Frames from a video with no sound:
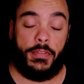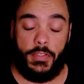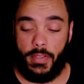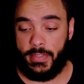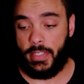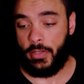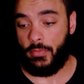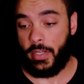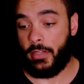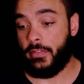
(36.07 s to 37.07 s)
You can take
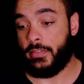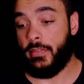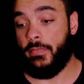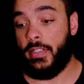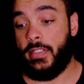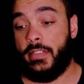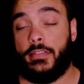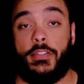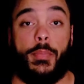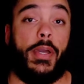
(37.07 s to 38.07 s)
regular
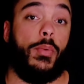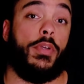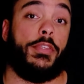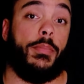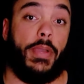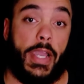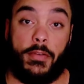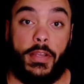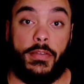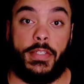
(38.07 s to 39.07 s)
civilians, no matter what their
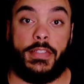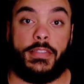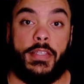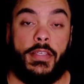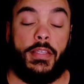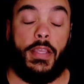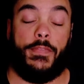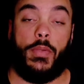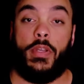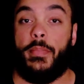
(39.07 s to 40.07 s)
background is.
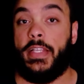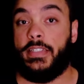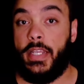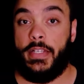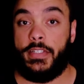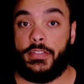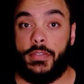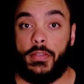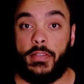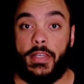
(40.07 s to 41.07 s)
If they want to make changes
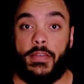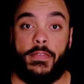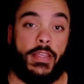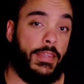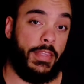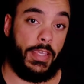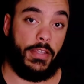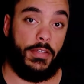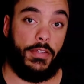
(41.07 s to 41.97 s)
to their life, they can